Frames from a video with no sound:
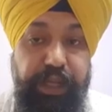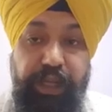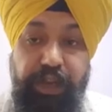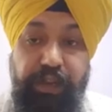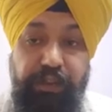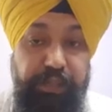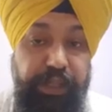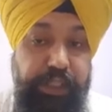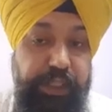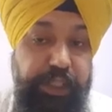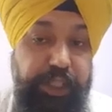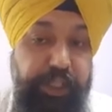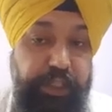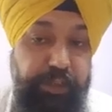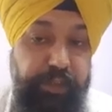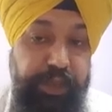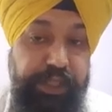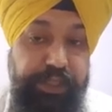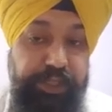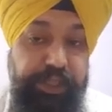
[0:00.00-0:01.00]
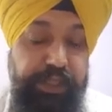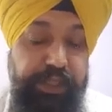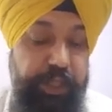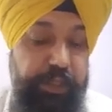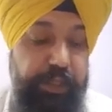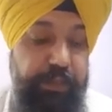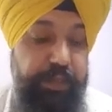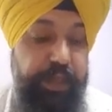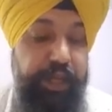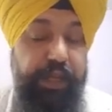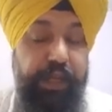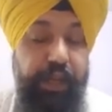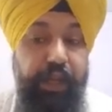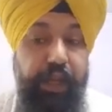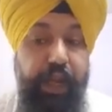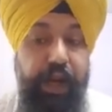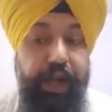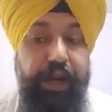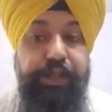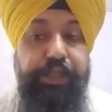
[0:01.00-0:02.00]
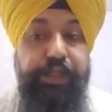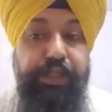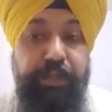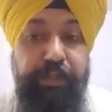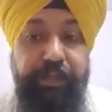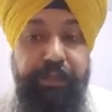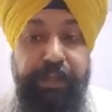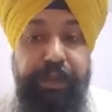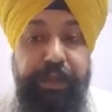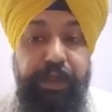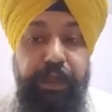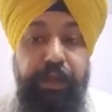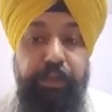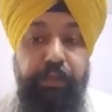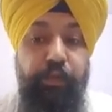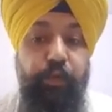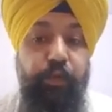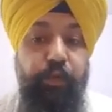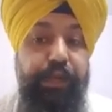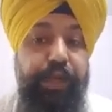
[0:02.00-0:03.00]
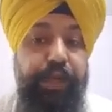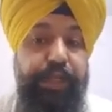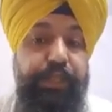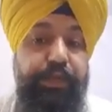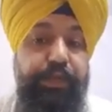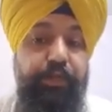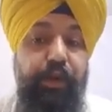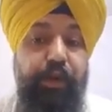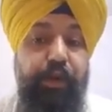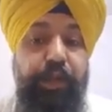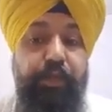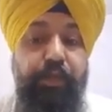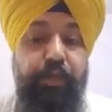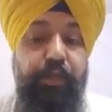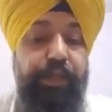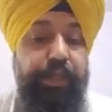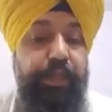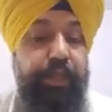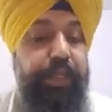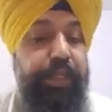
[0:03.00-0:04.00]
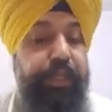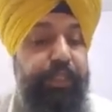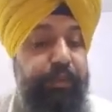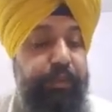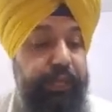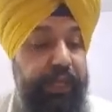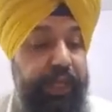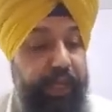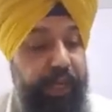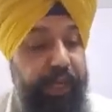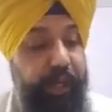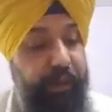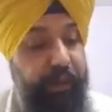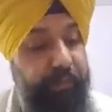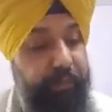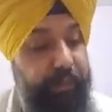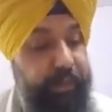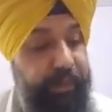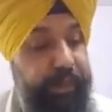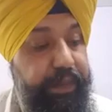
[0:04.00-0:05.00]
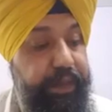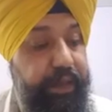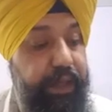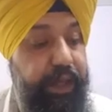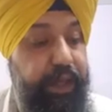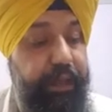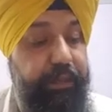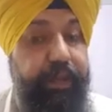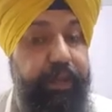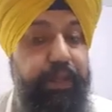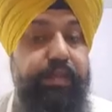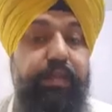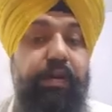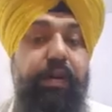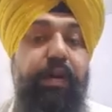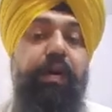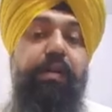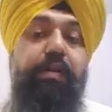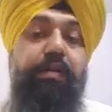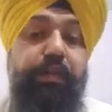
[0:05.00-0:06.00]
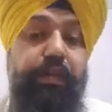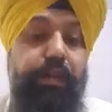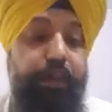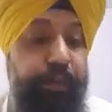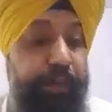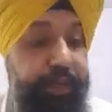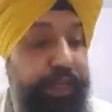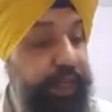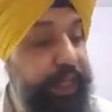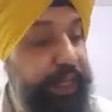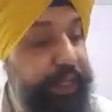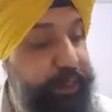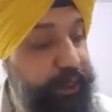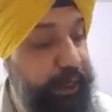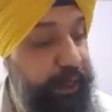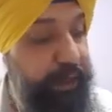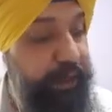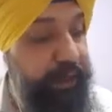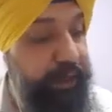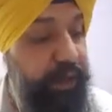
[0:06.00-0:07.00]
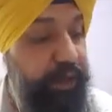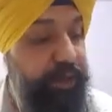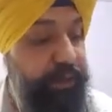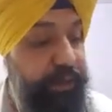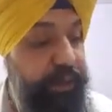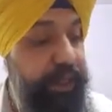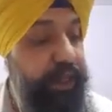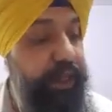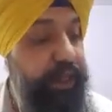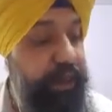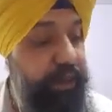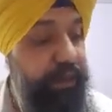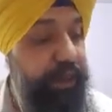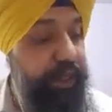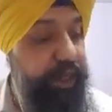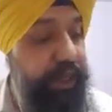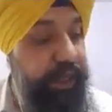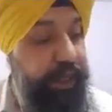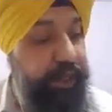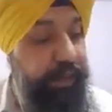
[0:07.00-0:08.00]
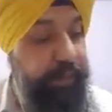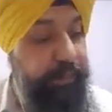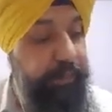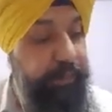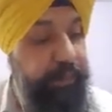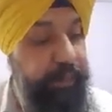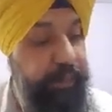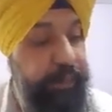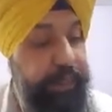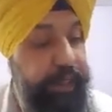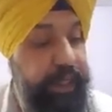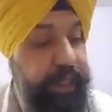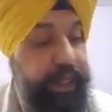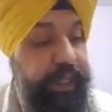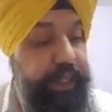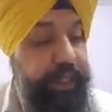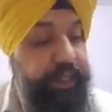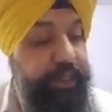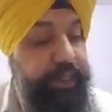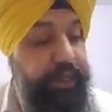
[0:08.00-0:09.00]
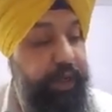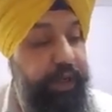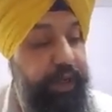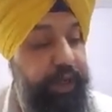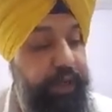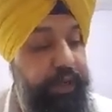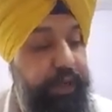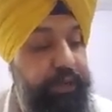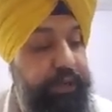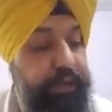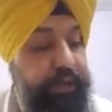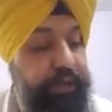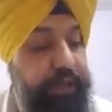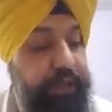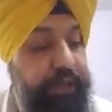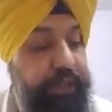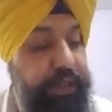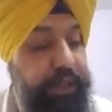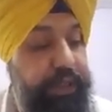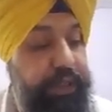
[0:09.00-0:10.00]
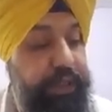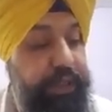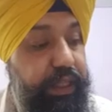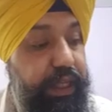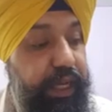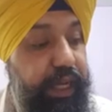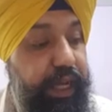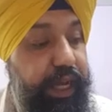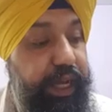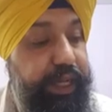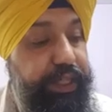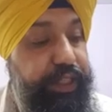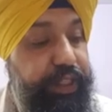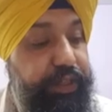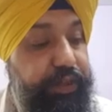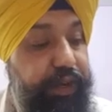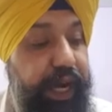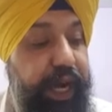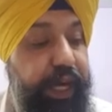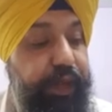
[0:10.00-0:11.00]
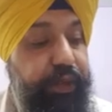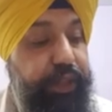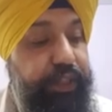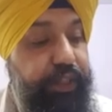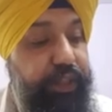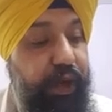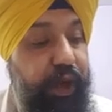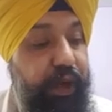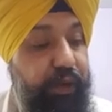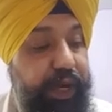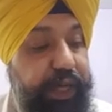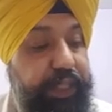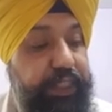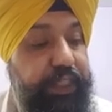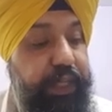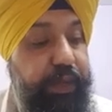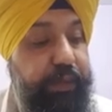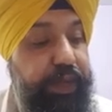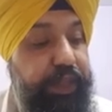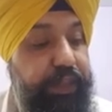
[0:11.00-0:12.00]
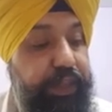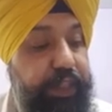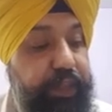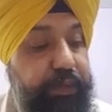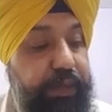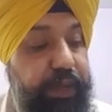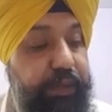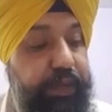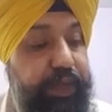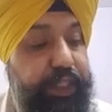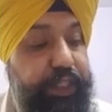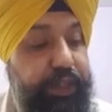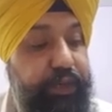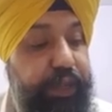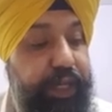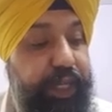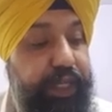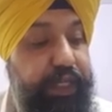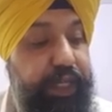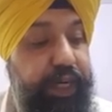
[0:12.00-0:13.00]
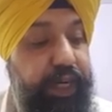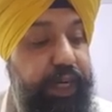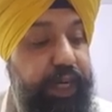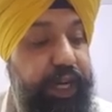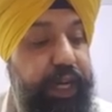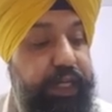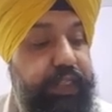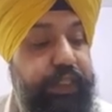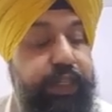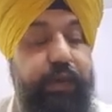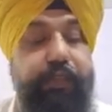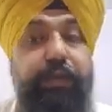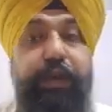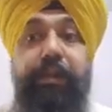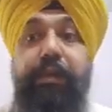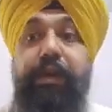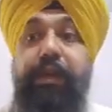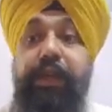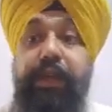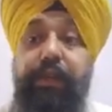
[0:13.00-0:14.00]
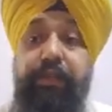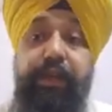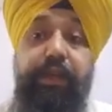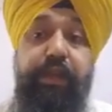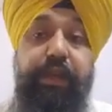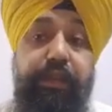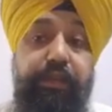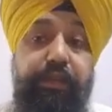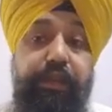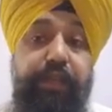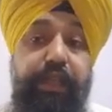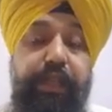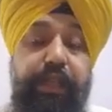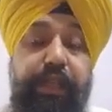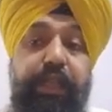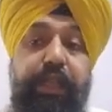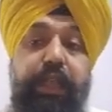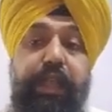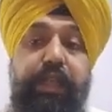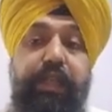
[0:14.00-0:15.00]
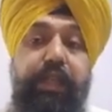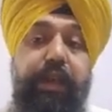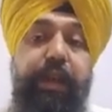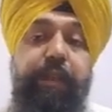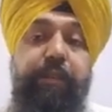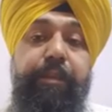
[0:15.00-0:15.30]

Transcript: Facial expressions are speaking. Hands movement, body movement, they are speaking. Means or communicating, not speaking, communicating. So, and try to resolve, and some others may be distracted, and some people even in the